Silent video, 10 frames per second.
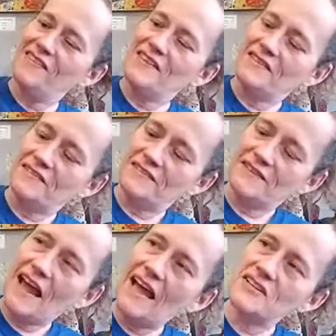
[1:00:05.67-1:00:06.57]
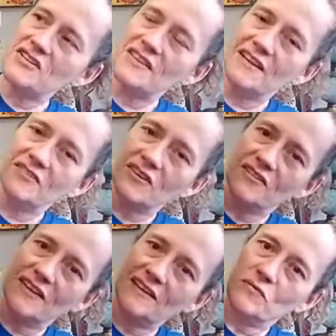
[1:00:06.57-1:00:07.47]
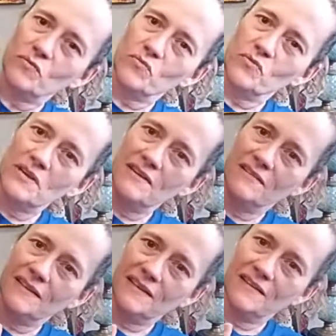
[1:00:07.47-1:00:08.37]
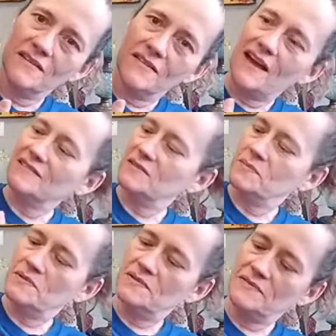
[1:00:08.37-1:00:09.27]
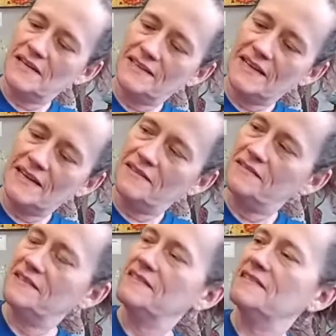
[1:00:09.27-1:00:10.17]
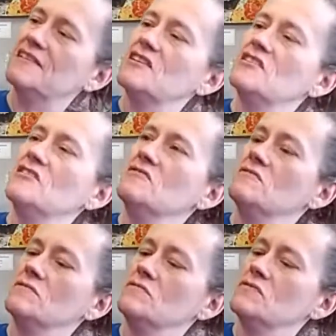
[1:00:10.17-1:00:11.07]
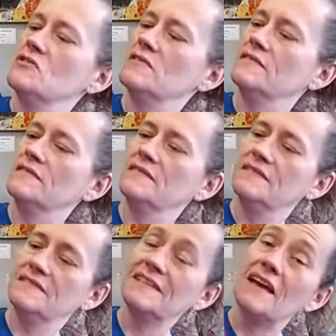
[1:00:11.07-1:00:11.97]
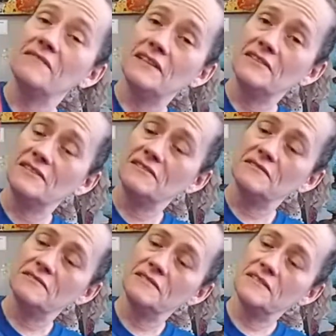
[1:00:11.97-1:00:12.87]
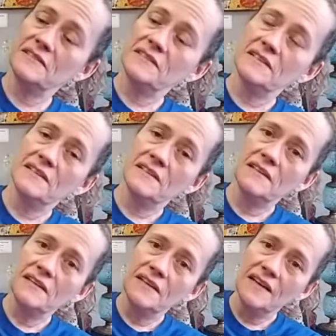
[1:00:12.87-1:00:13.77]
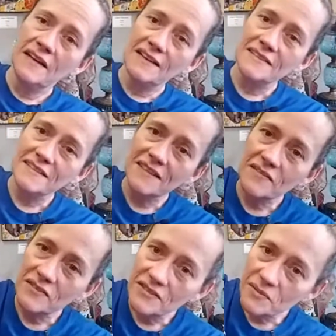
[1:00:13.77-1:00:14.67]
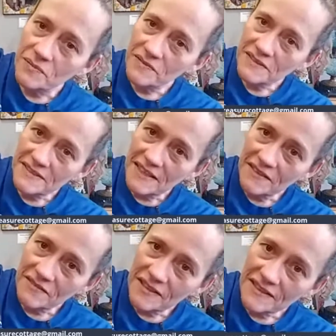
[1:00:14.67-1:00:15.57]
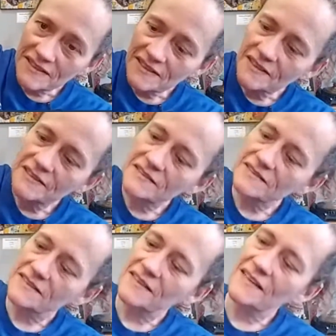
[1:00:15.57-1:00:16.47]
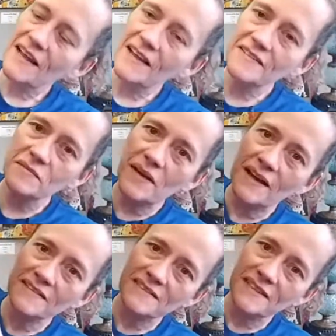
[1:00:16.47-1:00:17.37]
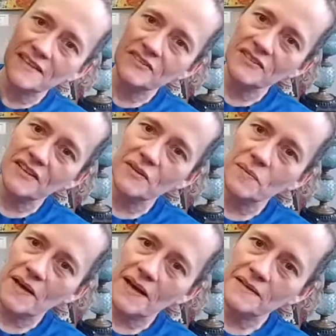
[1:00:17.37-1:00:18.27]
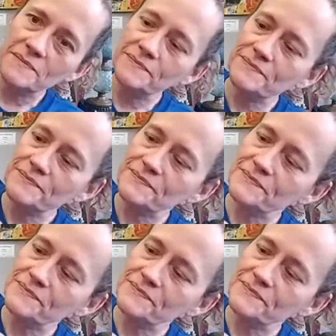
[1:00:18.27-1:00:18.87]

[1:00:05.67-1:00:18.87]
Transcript: These scotch things are like really collectible right now, and this is huge. It's heavy, too. It does have a little bit of a dent right there, and it has some oxidation on the bottom.